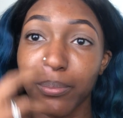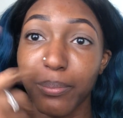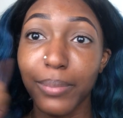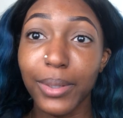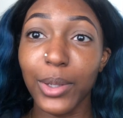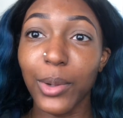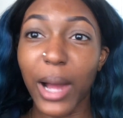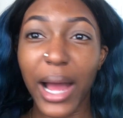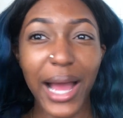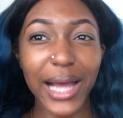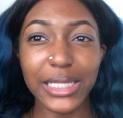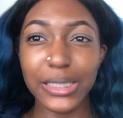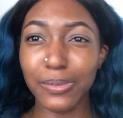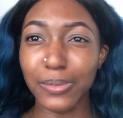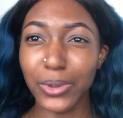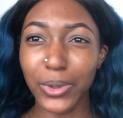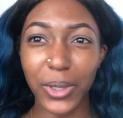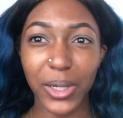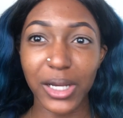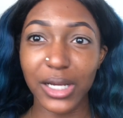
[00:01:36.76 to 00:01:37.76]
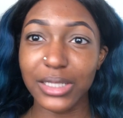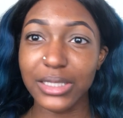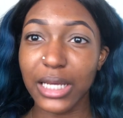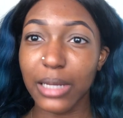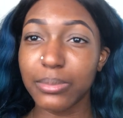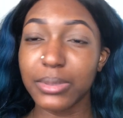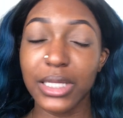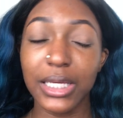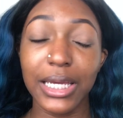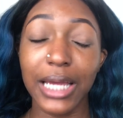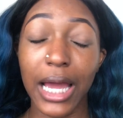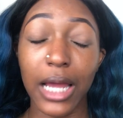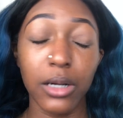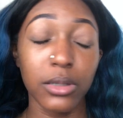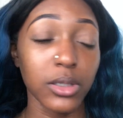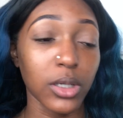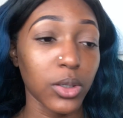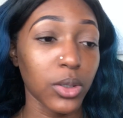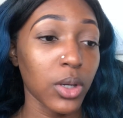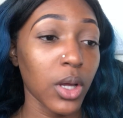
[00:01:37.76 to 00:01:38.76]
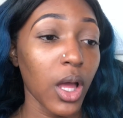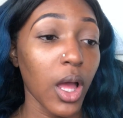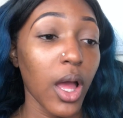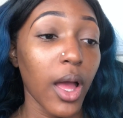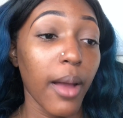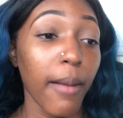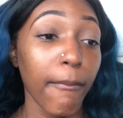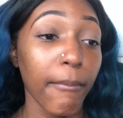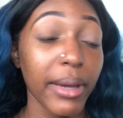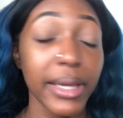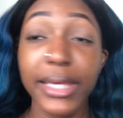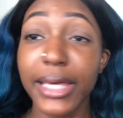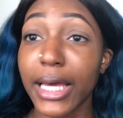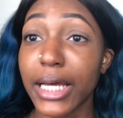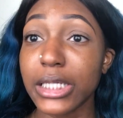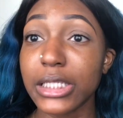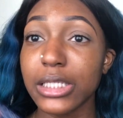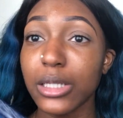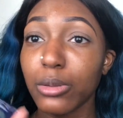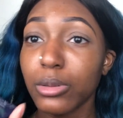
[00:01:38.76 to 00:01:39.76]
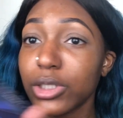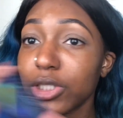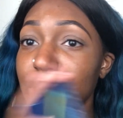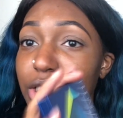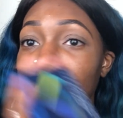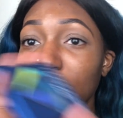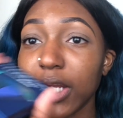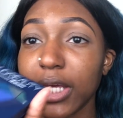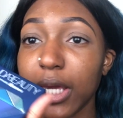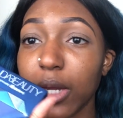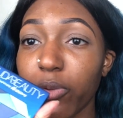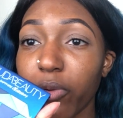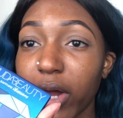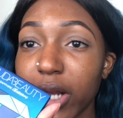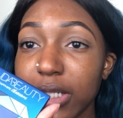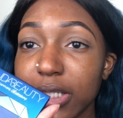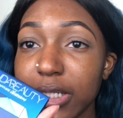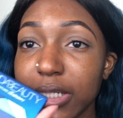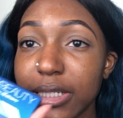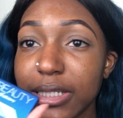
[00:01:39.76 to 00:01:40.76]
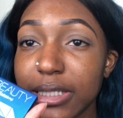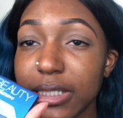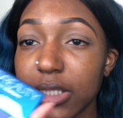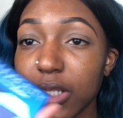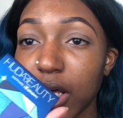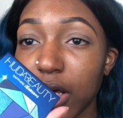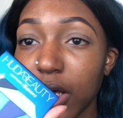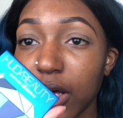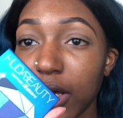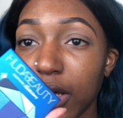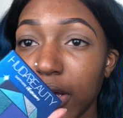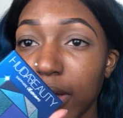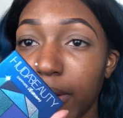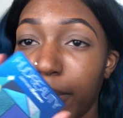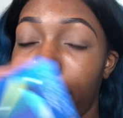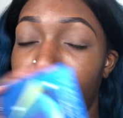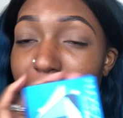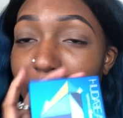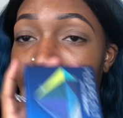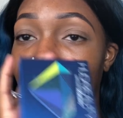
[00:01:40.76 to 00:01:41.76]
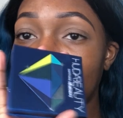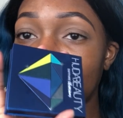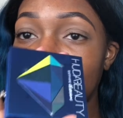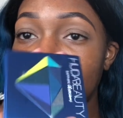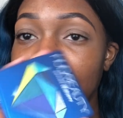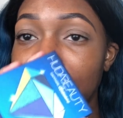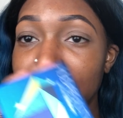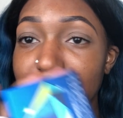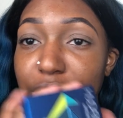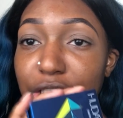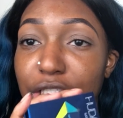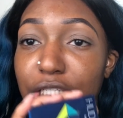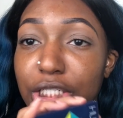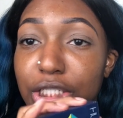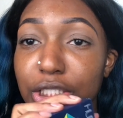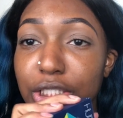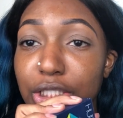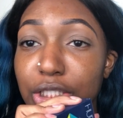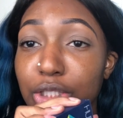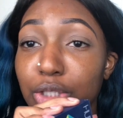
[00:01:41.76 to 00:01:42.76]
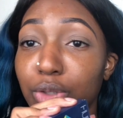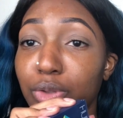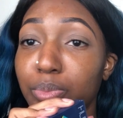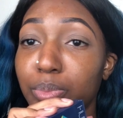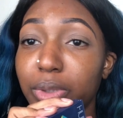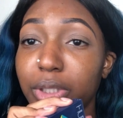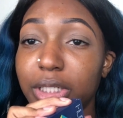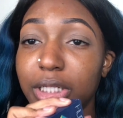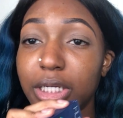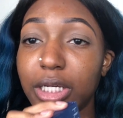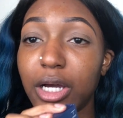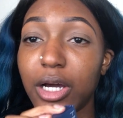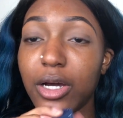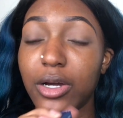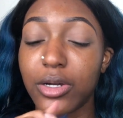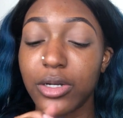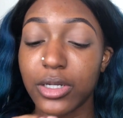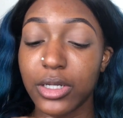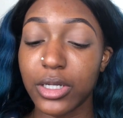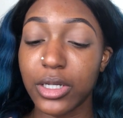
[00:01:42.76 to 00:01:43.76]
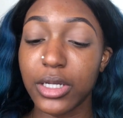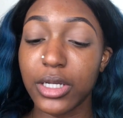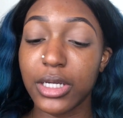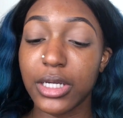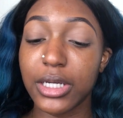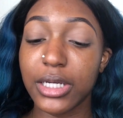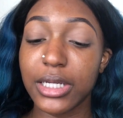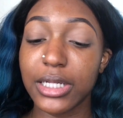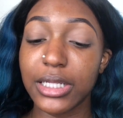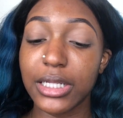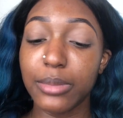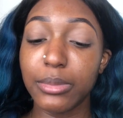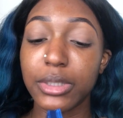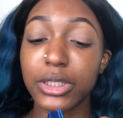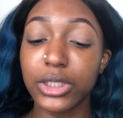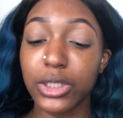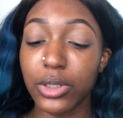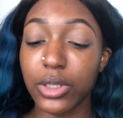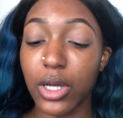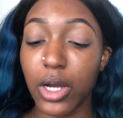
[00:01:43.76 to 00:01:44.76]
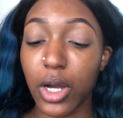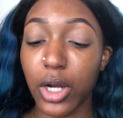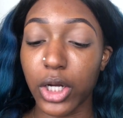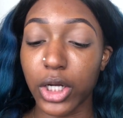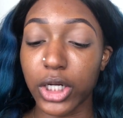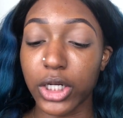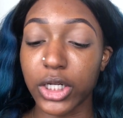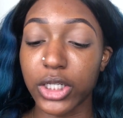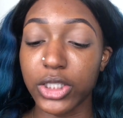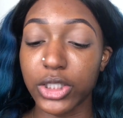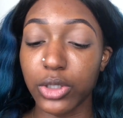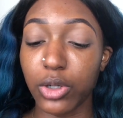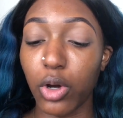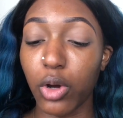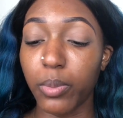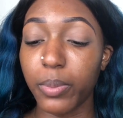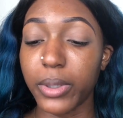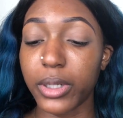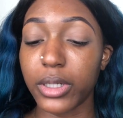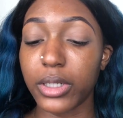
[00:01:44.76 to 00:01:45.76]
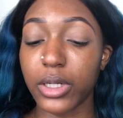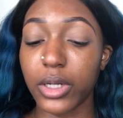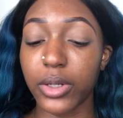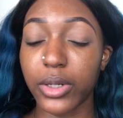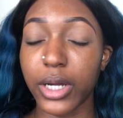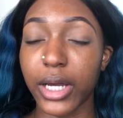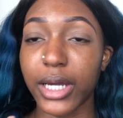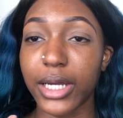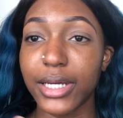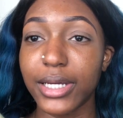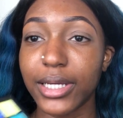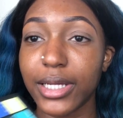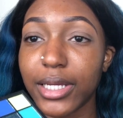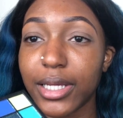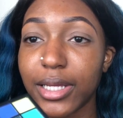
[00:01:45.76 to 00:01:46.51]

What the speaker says: blue eyes, blue hair type thing. I don't know, but yeah. So we're just going to get right into this palette. She is too pretty, y'all. Let me show y'all her. She'll open. Okay.